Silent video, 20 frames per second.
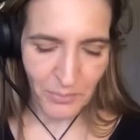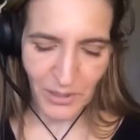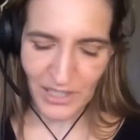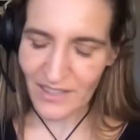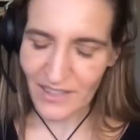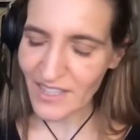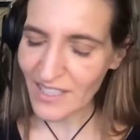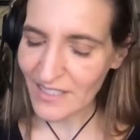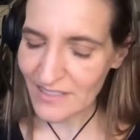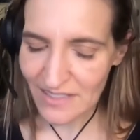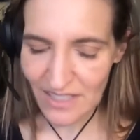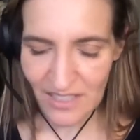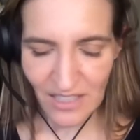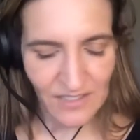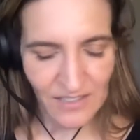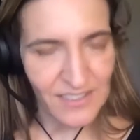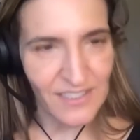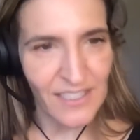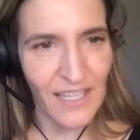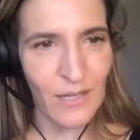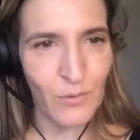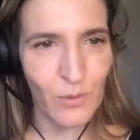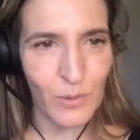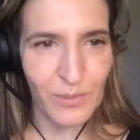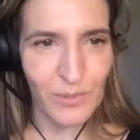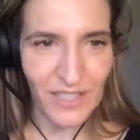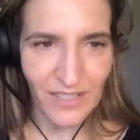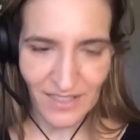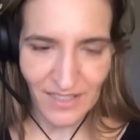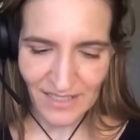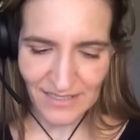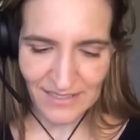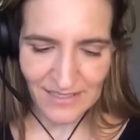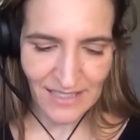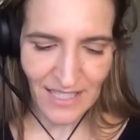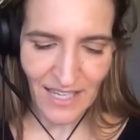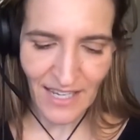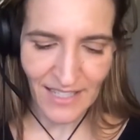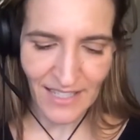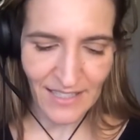But things that I'll say would be
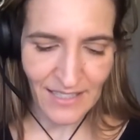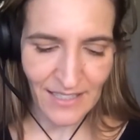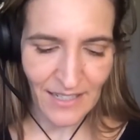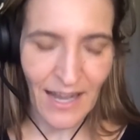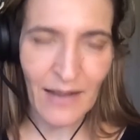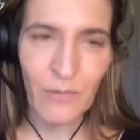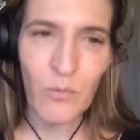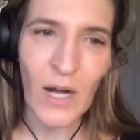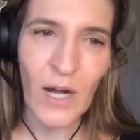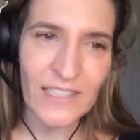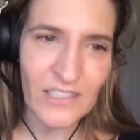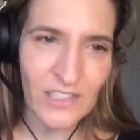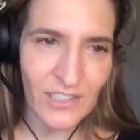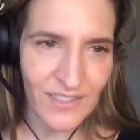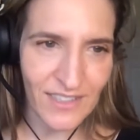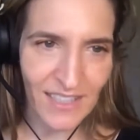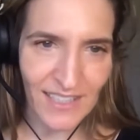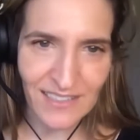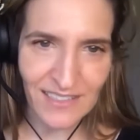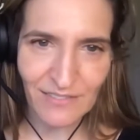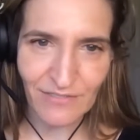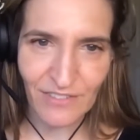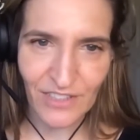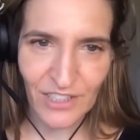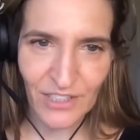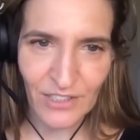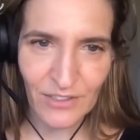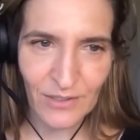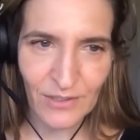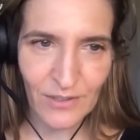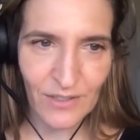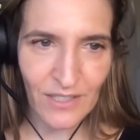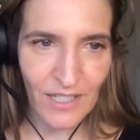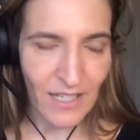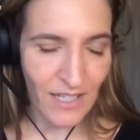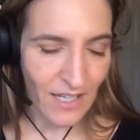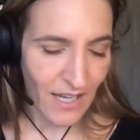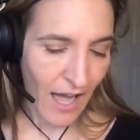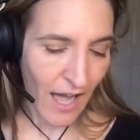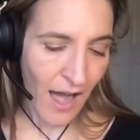things like, I want good things for you.
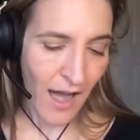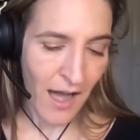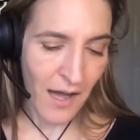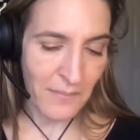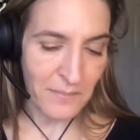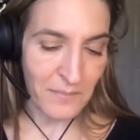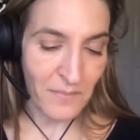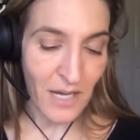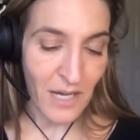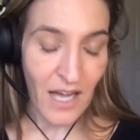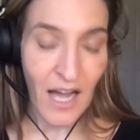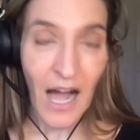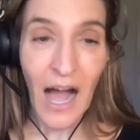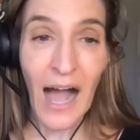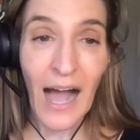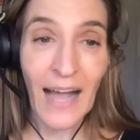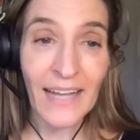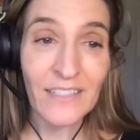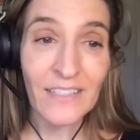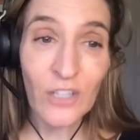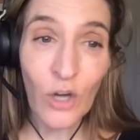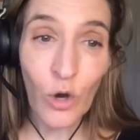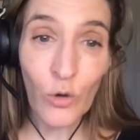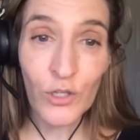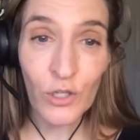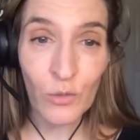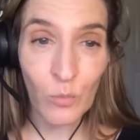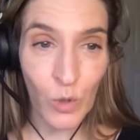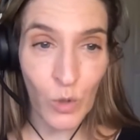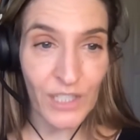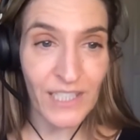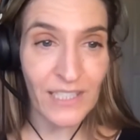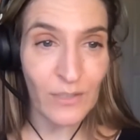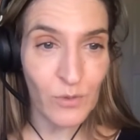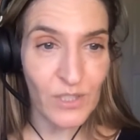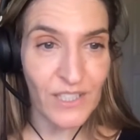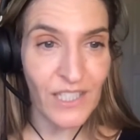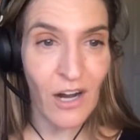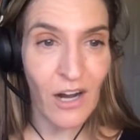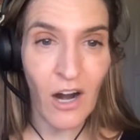Um, I know you're
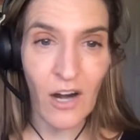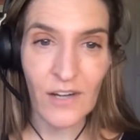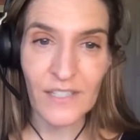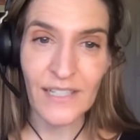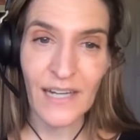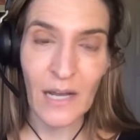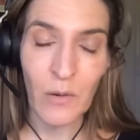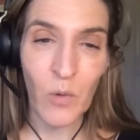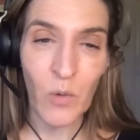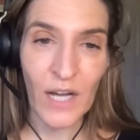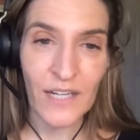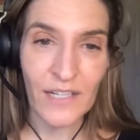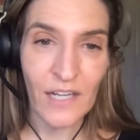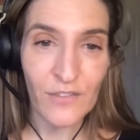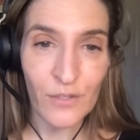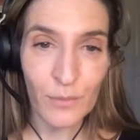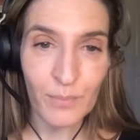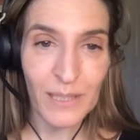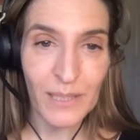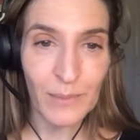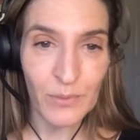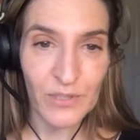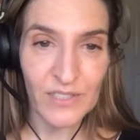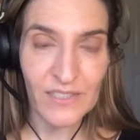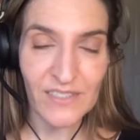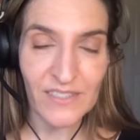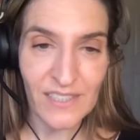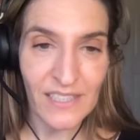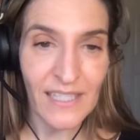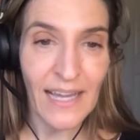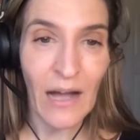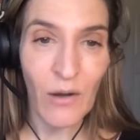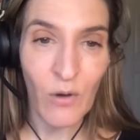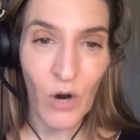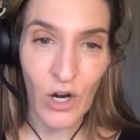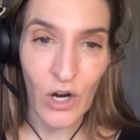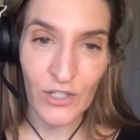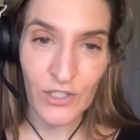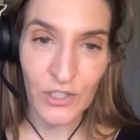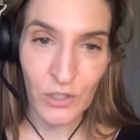working really hard and I want other people to see how
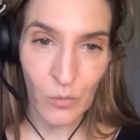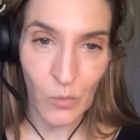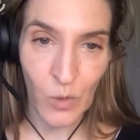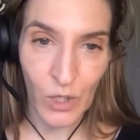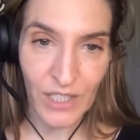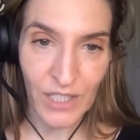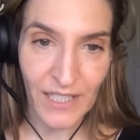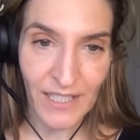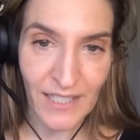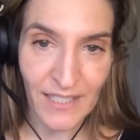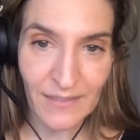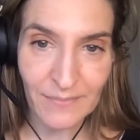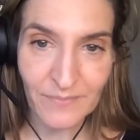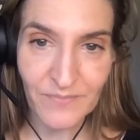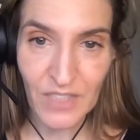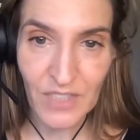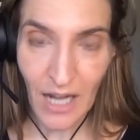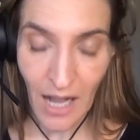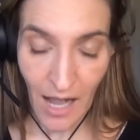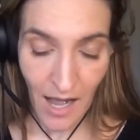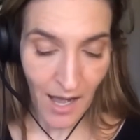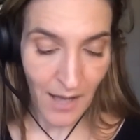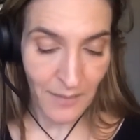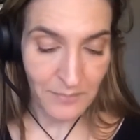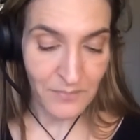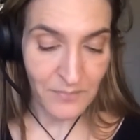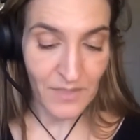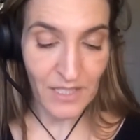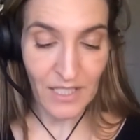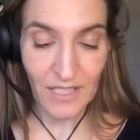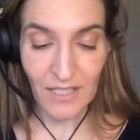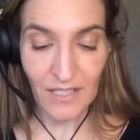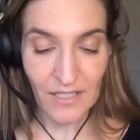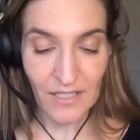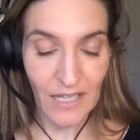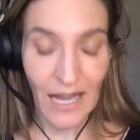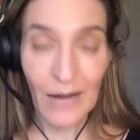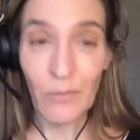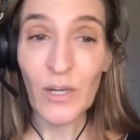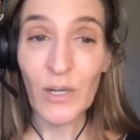hard you're working. Um,
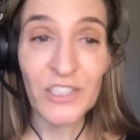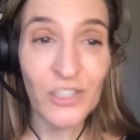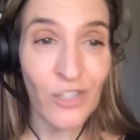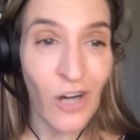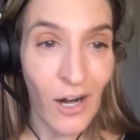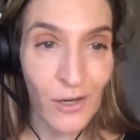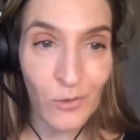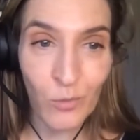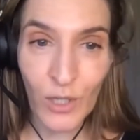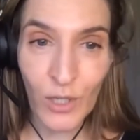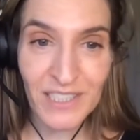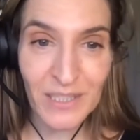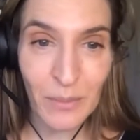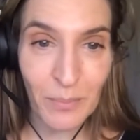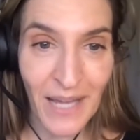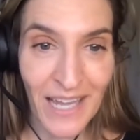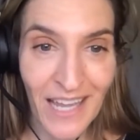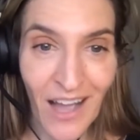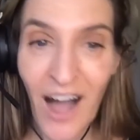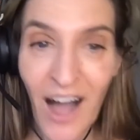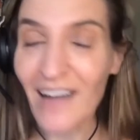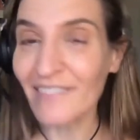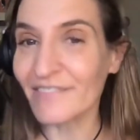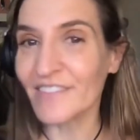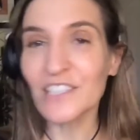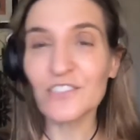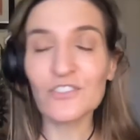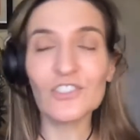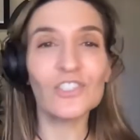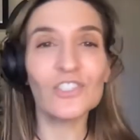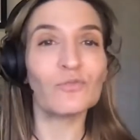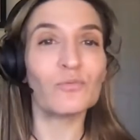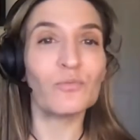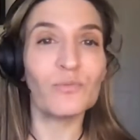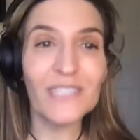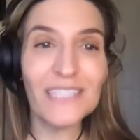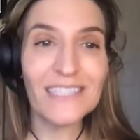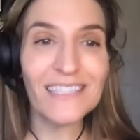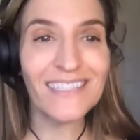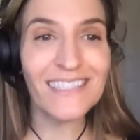I want your hard work to pay off. These are just
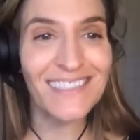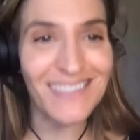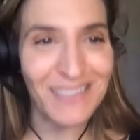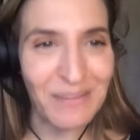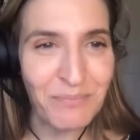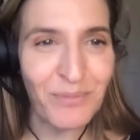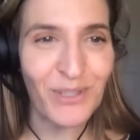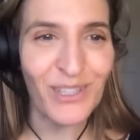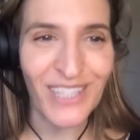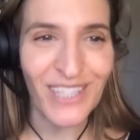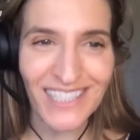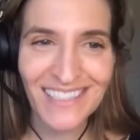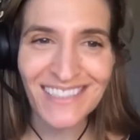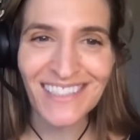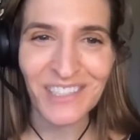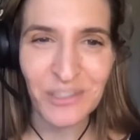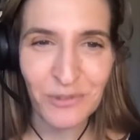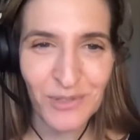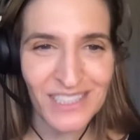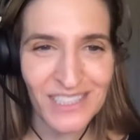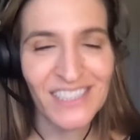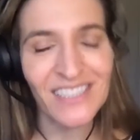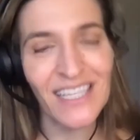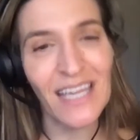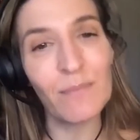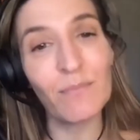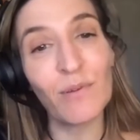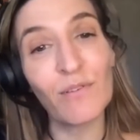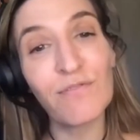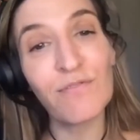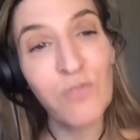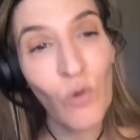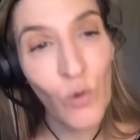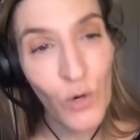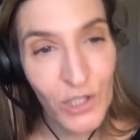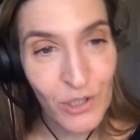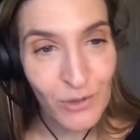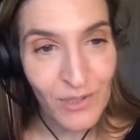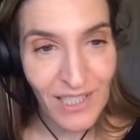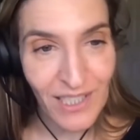really simple things that you can say
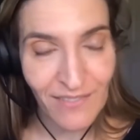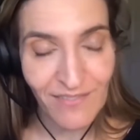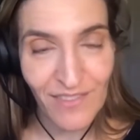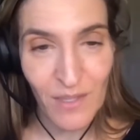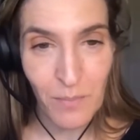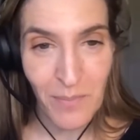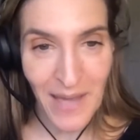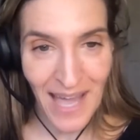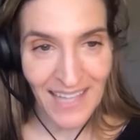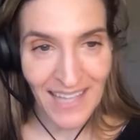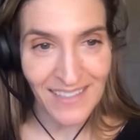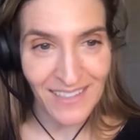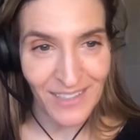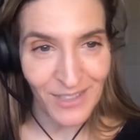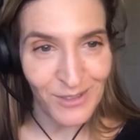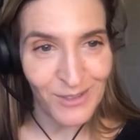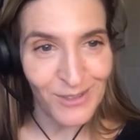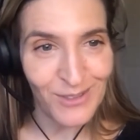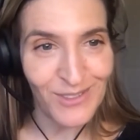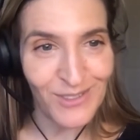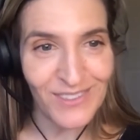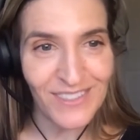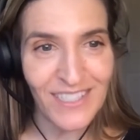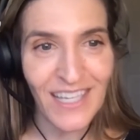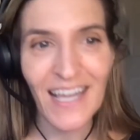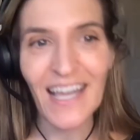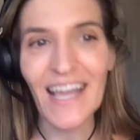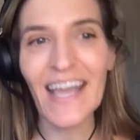before you give the bad news.